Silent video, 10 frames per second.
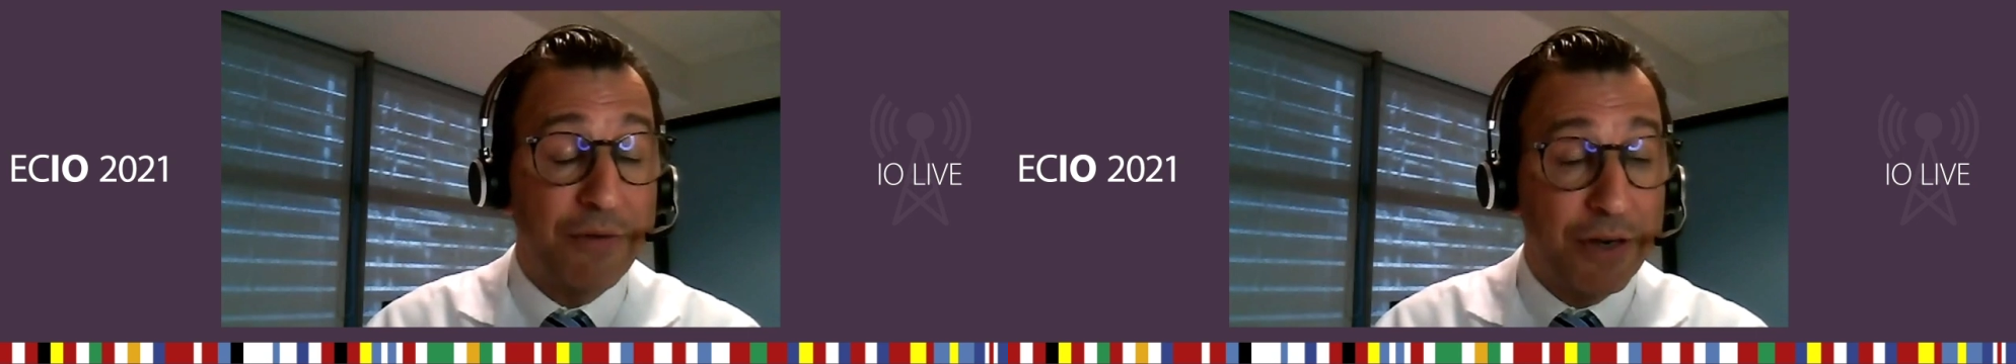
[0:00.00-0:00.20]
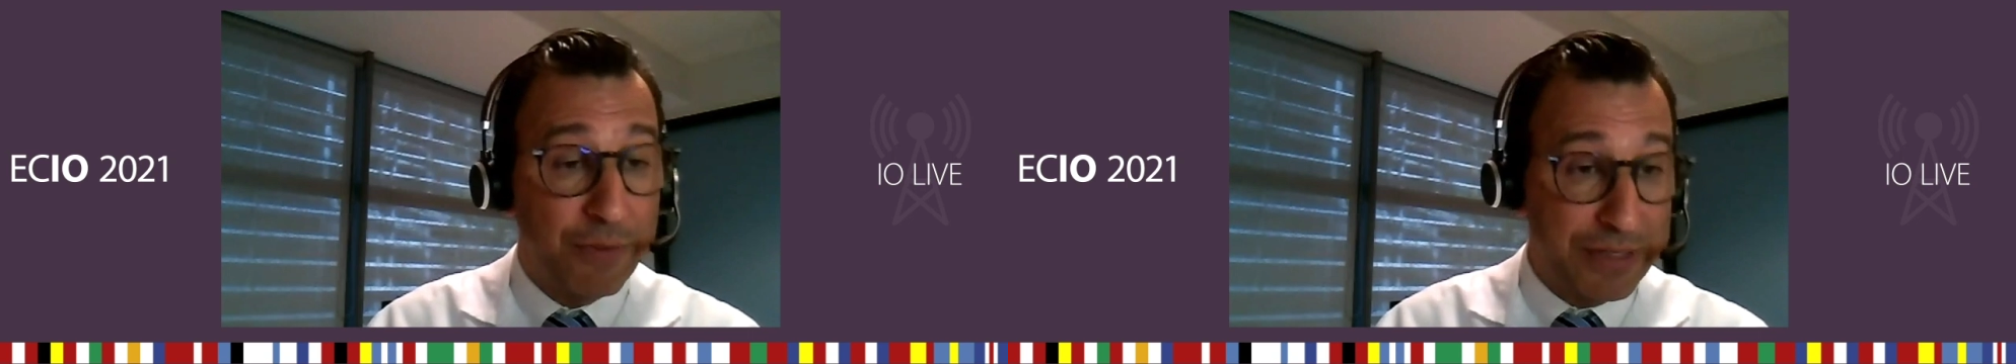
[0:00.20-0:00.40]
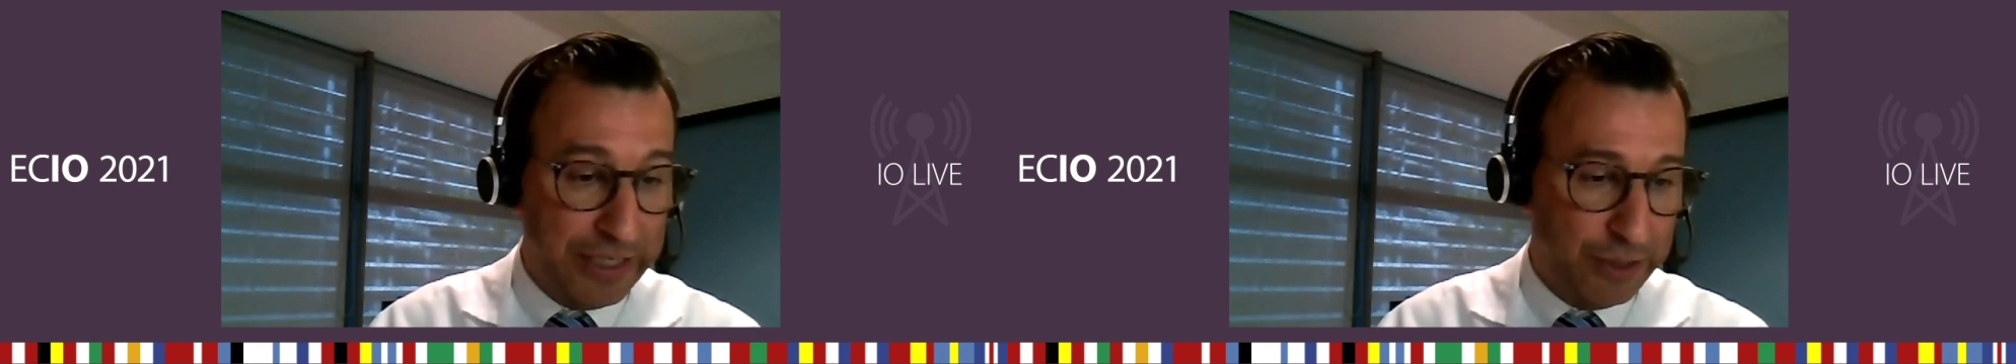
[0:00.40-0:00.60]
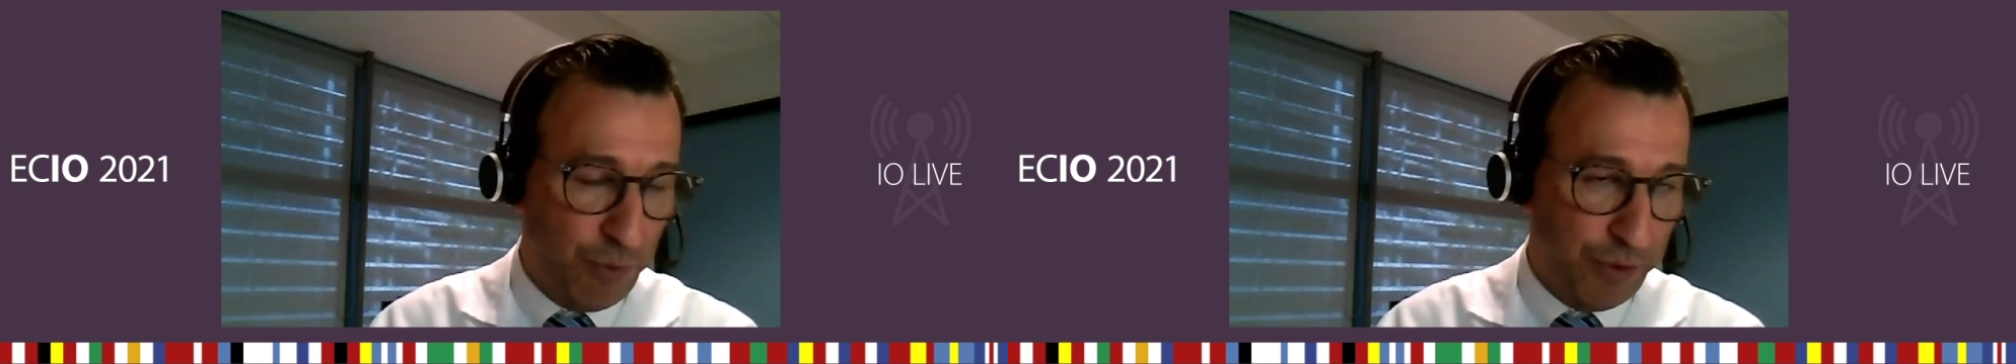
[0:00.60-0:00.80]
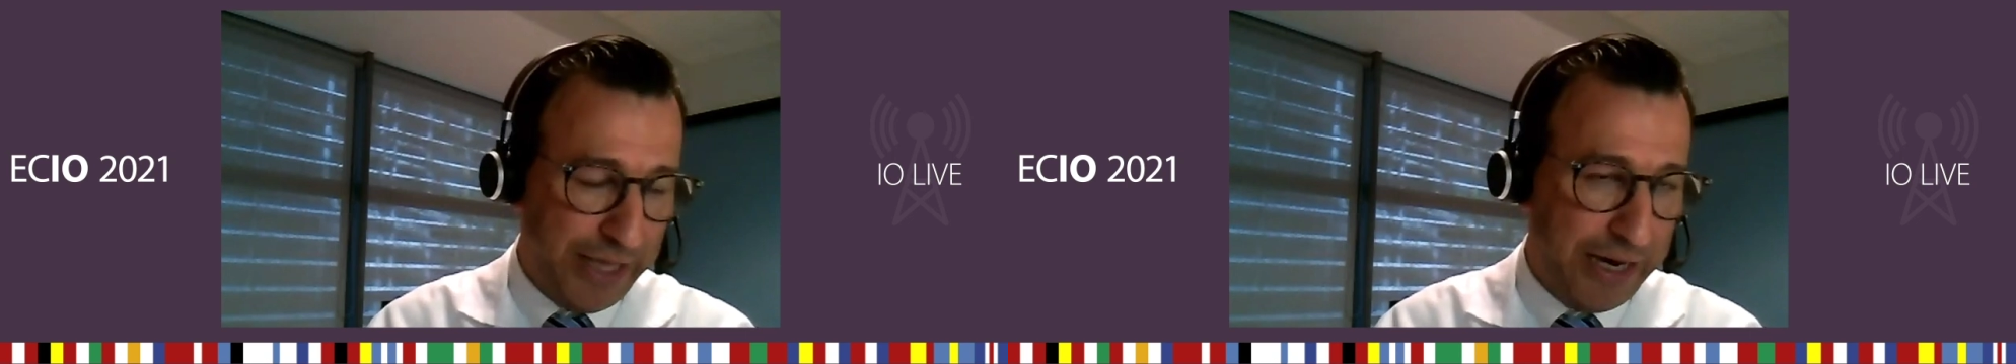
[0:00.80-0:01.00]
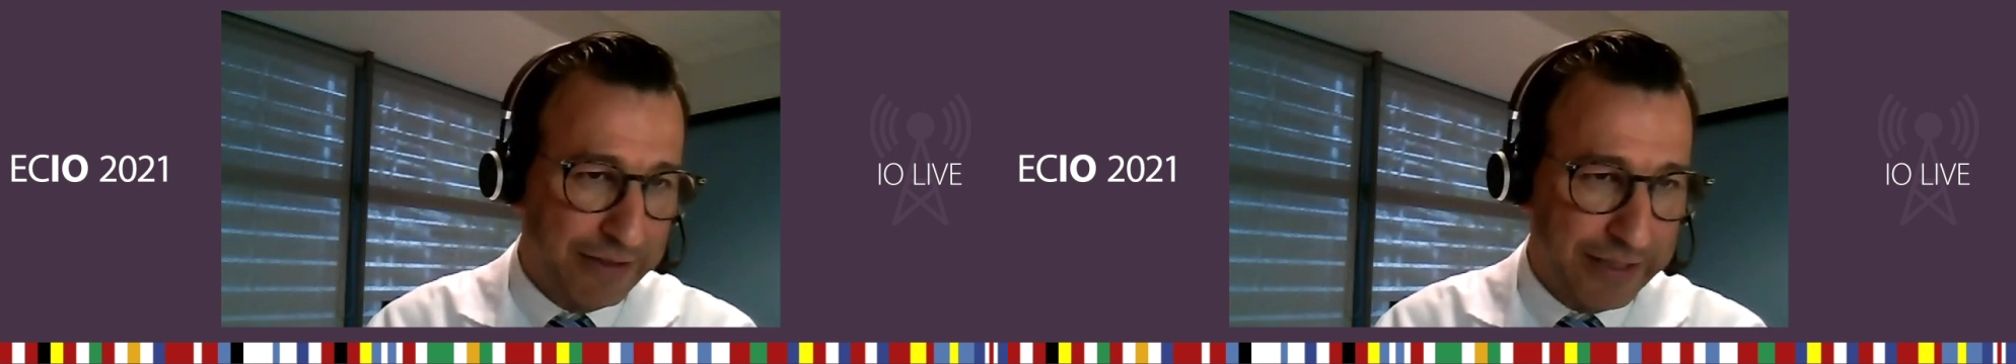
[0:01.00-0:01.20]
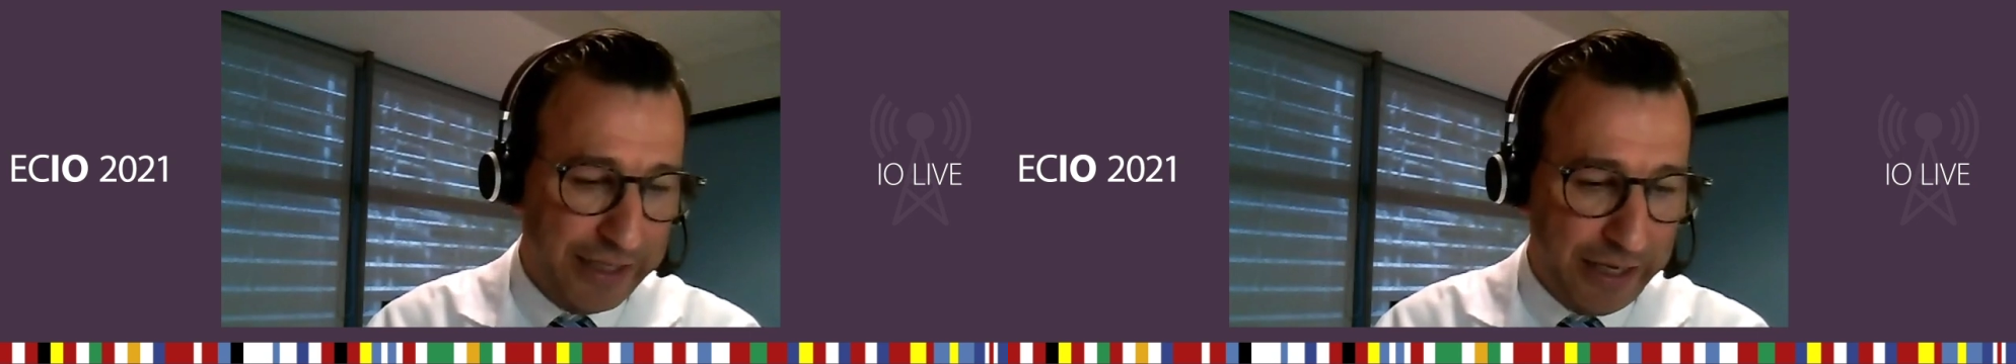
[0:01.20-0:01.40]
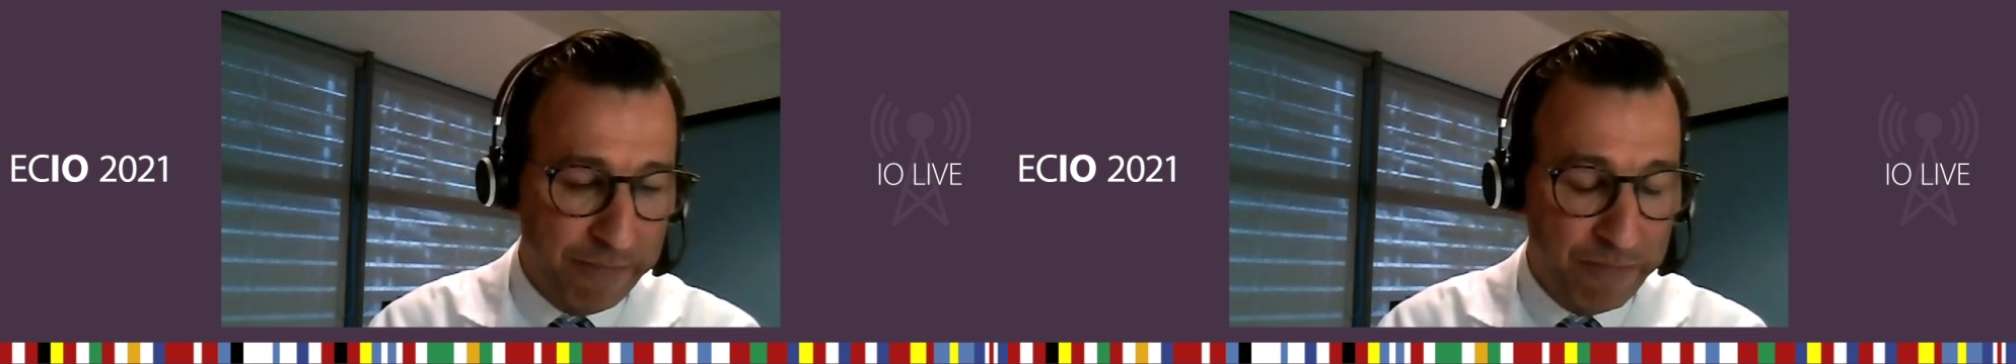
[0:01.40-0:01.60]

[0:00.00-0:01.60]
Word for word: regressing spontaneously.